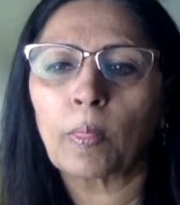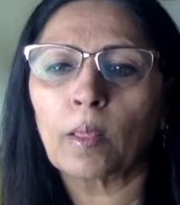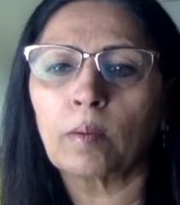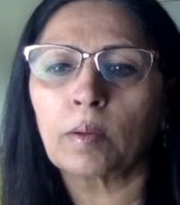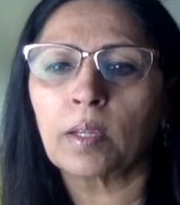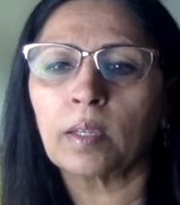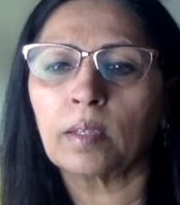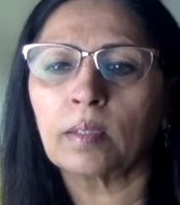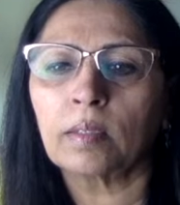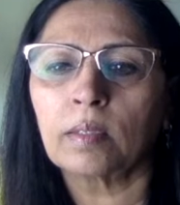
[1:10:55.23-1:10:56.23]

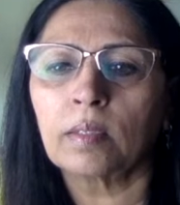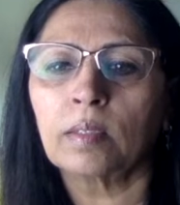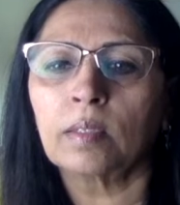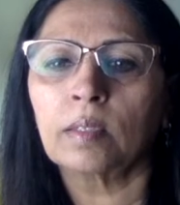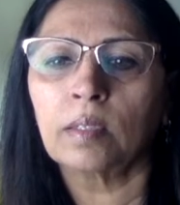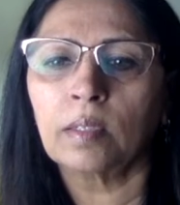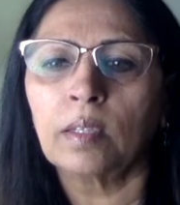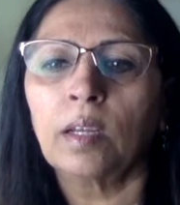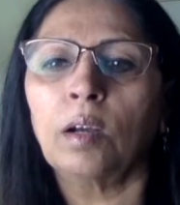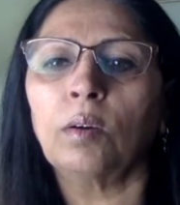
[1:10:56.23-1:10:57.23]
Okay.
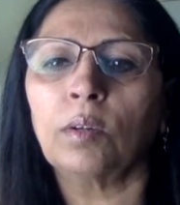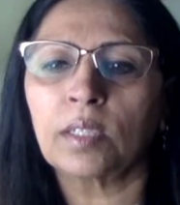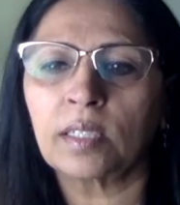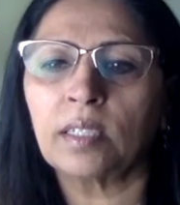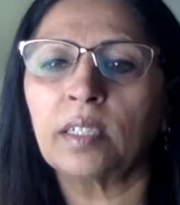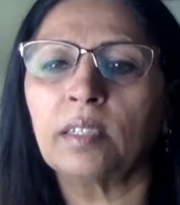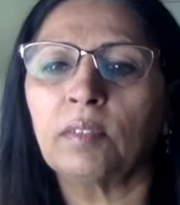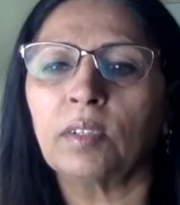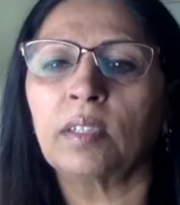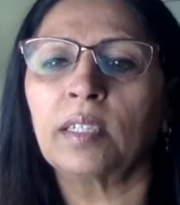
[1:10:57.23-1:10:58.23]
Oh, assertive
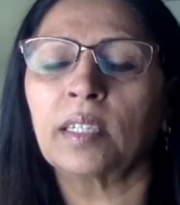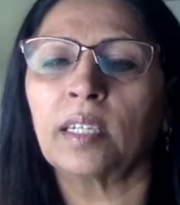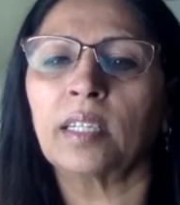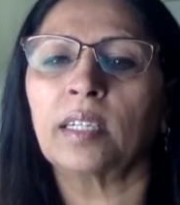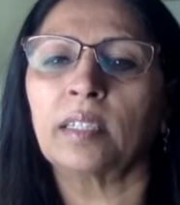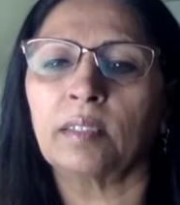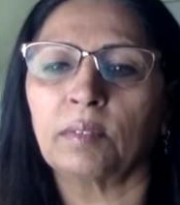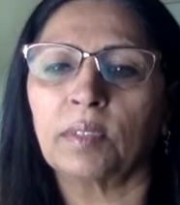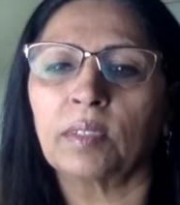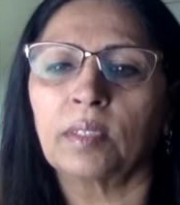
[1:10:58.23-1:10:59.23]
or declarative?